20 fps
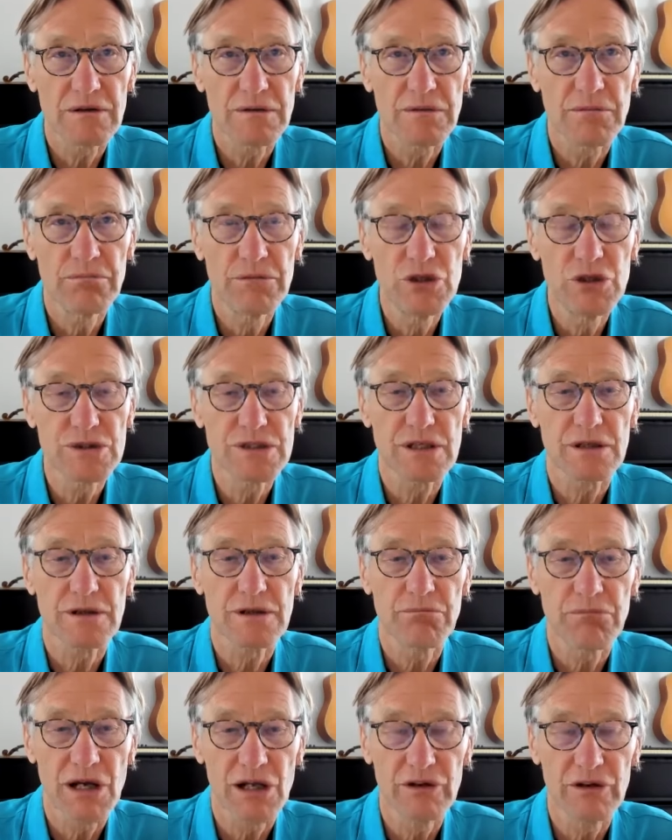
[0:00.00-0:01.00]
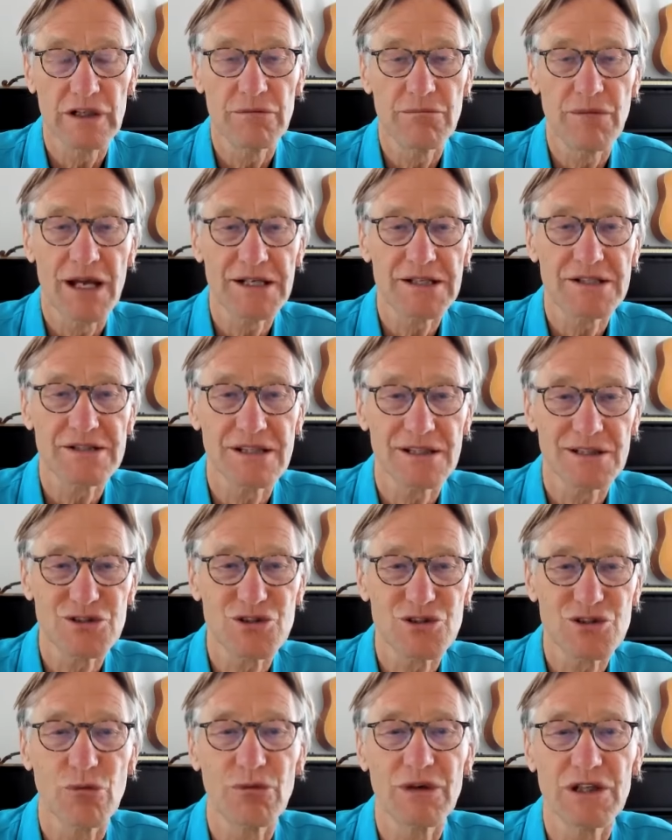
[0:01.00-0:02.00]
music, melody makes things
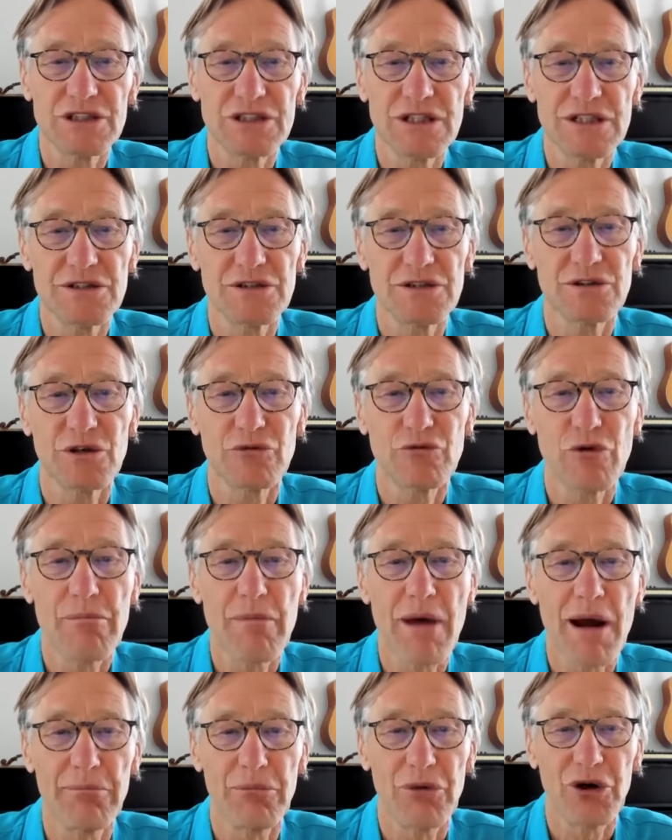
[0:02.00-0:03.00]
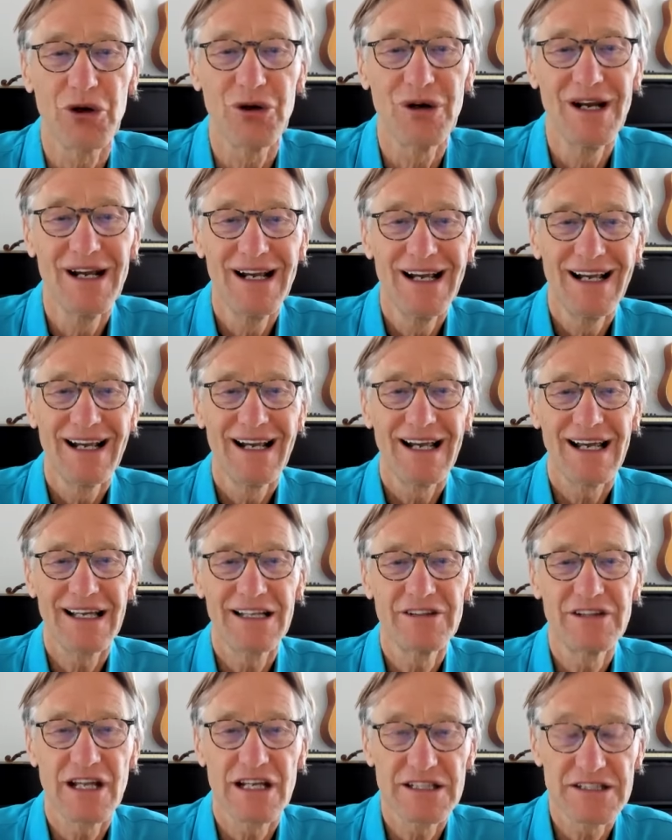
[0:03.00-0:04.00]
so much easier to remember.
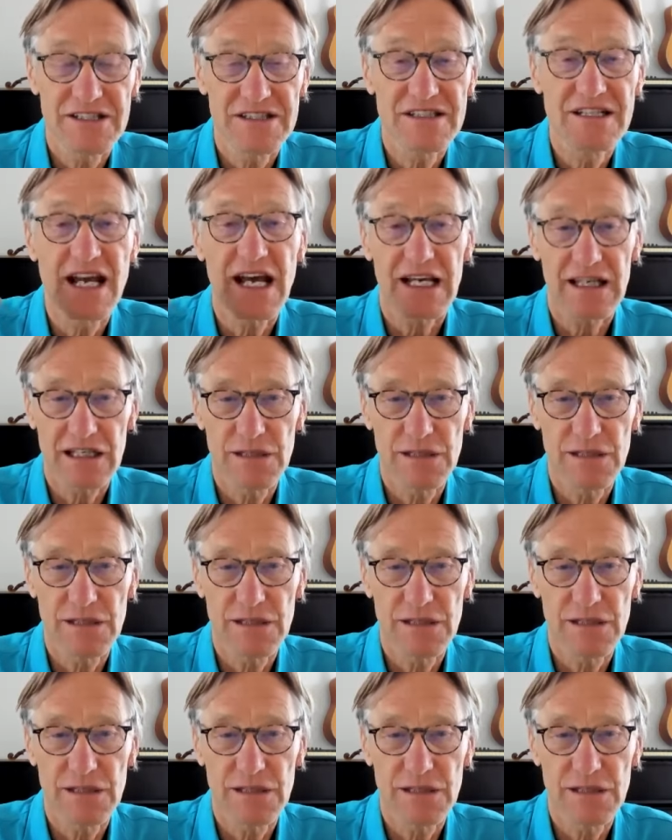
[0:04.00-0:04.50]
They stick.